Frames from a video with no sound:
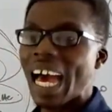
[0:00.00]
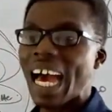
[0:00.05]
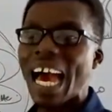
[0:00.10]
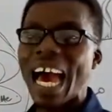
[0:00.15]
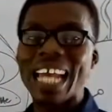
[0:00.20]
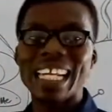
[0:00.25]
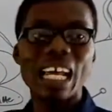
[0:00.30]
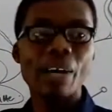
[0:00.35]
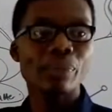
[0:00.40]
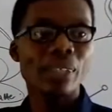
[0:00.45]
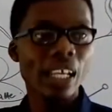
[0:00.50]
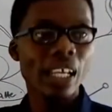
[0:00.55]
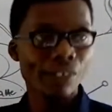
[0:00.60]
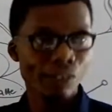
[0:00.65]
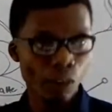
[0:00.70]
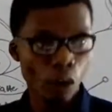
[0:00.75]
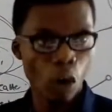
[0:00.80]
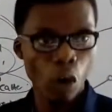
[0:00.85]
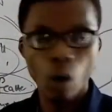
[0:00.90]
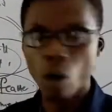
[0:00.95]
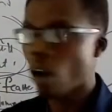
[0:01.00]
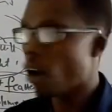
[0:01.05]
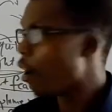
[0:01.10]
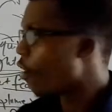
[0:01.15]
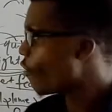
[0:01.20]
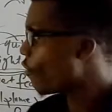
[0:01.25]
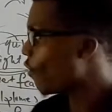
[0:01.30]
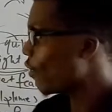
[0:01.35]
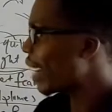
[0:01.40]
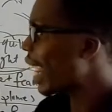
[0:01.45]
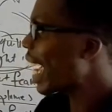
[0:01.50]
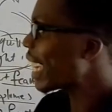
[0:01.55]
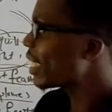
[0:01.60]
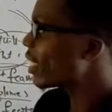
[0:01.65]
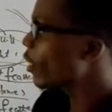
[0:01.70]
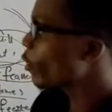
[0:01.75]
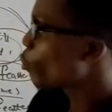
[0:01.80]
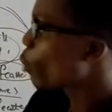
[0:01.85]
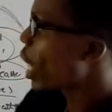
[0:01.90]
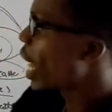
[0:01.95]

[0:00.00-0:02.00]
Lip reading: adapted for flight.